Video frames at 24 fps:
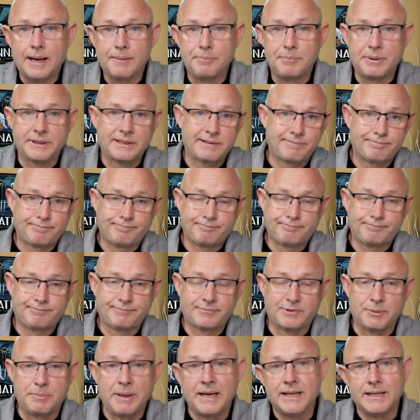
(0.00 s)
But
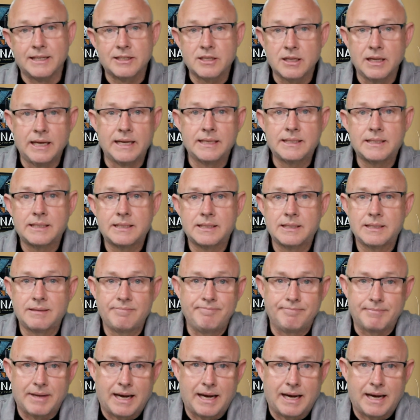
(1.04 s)
to be in this list,